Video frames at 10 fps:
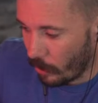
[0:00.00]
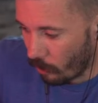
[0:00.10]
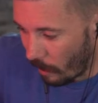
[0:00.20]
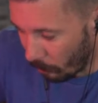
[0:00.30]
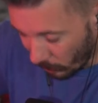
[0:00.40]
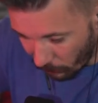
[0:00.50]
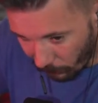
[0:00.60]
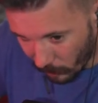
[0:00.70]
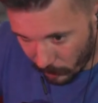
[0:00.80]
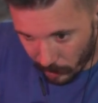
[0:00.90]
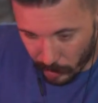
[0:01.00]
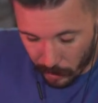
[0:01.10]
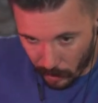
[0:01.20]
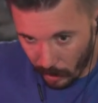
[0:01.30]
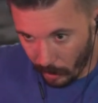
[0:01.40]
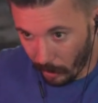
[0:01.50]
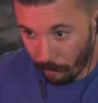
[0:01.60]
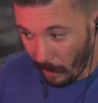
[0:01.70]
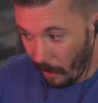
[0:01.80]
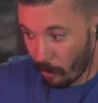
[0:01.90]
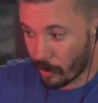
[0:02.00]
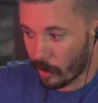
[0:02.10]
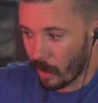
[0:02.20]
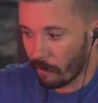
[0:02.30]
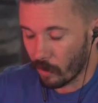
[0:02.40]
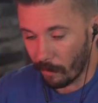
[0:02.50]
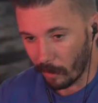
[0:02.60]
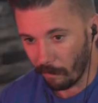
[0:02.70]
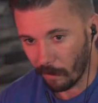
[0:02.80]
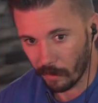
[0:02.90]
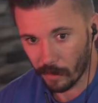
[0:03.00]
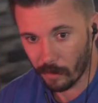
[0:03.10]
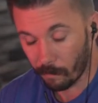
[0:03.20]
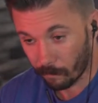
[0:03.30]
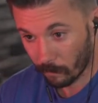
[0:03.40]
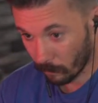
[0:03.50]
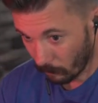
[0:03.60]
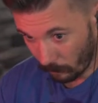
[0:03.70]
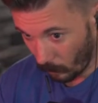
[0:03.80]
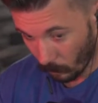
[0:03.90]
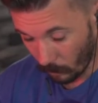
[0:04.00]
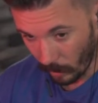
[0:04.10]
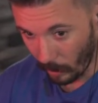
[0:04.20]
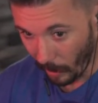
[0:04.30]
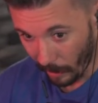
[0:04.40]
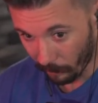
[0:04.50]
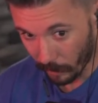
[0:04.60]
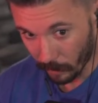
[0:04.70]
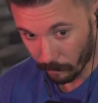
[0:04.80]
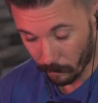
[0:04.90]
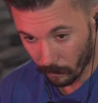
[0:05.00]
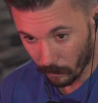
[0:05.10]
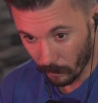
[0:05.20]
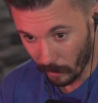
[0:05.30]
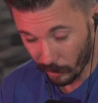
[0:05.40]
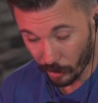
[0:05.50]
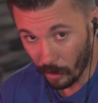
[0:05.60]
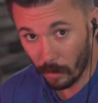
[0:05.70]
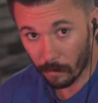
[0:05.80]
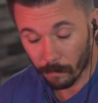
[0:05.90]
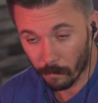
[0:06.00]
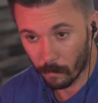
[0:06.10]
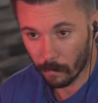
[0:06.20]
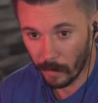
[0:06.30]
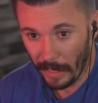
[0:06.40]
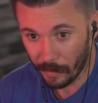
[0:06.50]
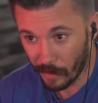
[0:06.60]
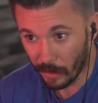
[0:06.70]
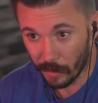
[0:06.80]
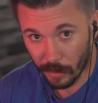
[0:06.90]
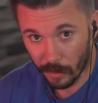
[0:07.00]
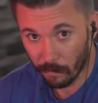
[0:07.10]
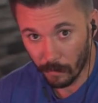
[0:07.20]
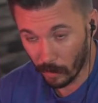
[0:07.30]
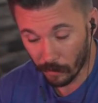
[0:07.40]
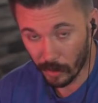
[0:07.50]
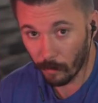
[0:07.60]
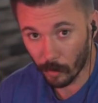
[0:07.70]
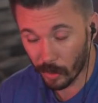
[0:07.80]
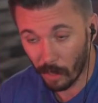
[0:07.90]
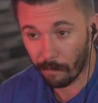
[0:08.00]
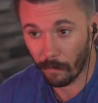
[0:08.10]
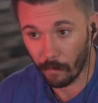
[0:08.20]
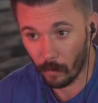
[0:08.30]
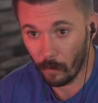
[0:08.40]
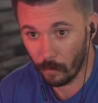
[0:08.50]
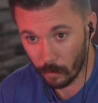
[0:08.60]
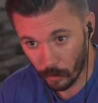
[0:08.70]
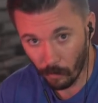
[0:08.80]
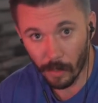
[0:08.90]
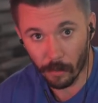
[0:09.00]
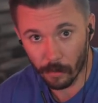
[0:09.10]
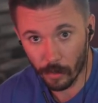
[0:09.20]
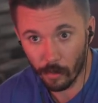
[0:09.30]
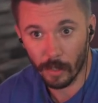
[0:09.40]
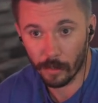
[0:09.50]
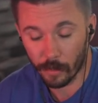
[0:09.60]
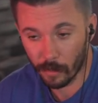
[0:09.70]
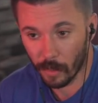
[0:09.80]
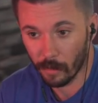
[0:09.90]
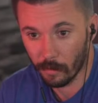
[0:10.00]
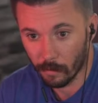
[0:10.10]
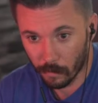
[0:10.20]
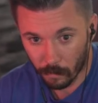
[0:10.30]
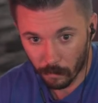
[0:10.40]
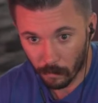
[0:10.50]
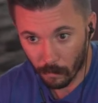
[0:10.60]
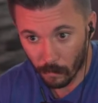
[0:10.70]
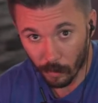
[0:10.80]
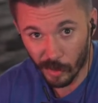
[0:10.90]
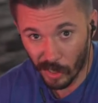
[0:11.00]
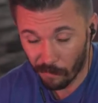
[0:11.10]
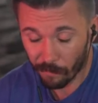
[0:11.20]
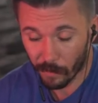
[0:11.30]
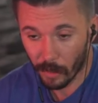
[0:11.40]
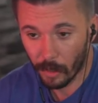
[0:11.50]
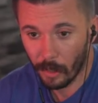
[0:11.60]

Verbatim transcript: We drop leaflets. I personally have dropped leaflets out of a Chinook that said, you know, similar stuff. If you surrender to us, then you'll be safe.